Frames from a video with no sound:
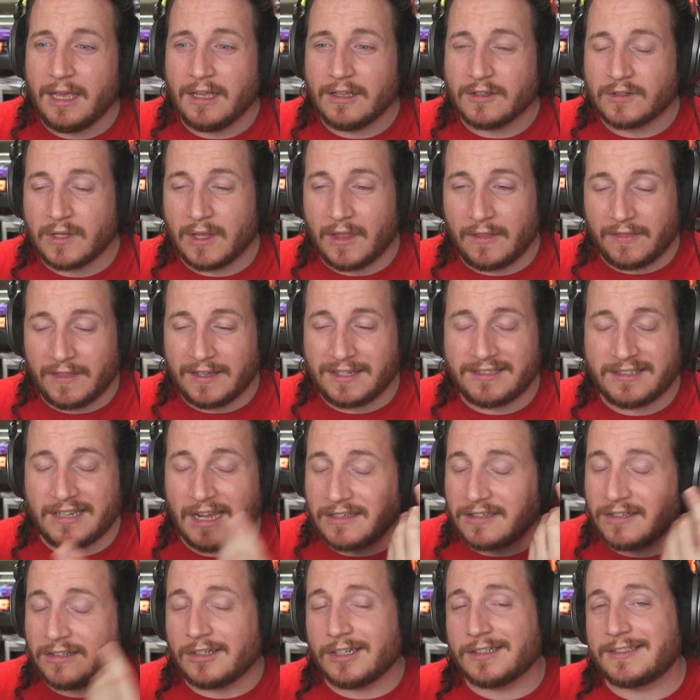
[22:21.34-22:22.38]
so that this
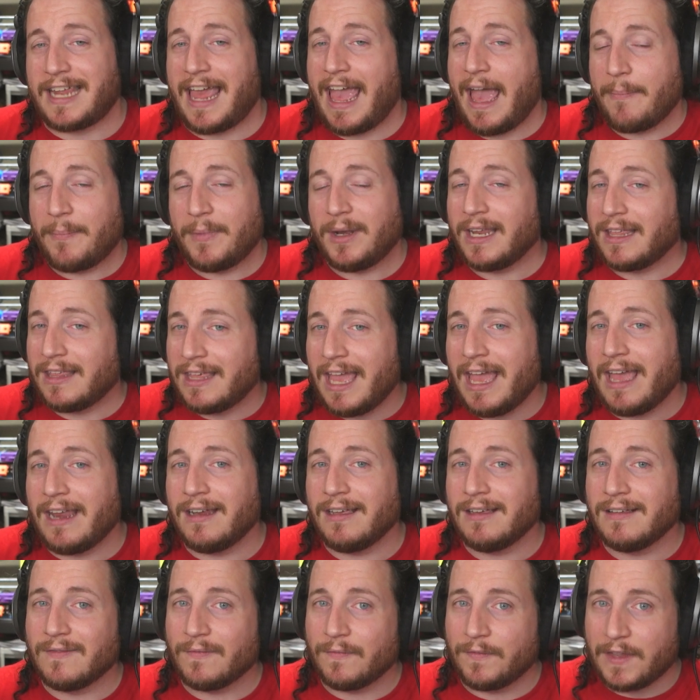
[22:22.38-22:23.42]
doesn't just happen
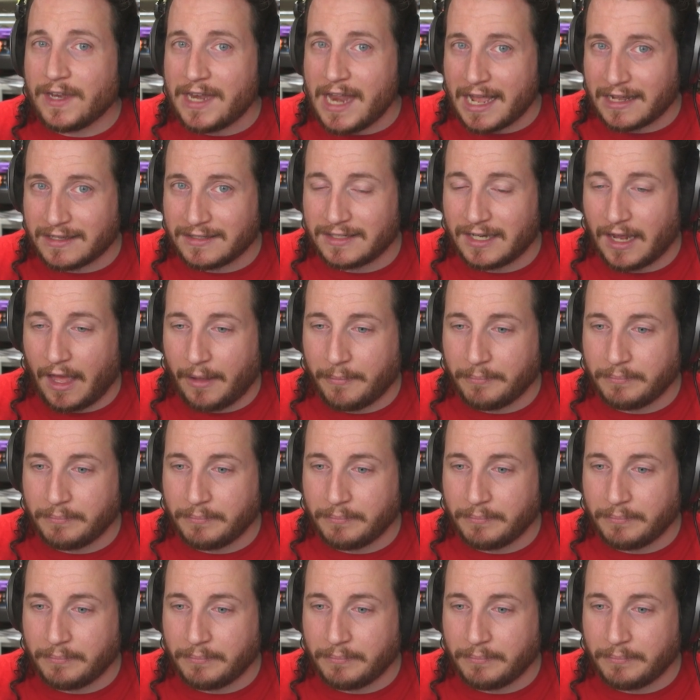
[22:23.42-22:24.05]
again the next time.